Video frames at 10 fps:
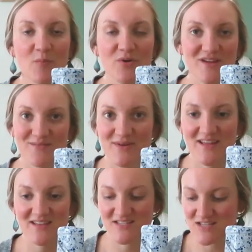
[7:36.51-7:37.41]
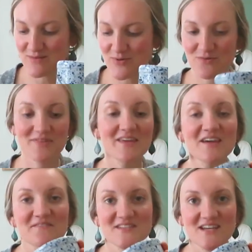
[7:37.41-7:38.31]
put it in my antique booth,
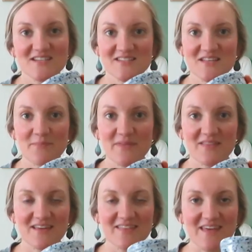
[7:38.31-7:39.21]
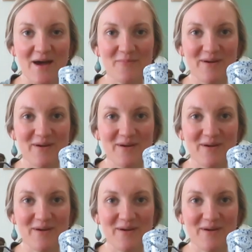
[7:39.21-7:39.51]
gift it, something like that.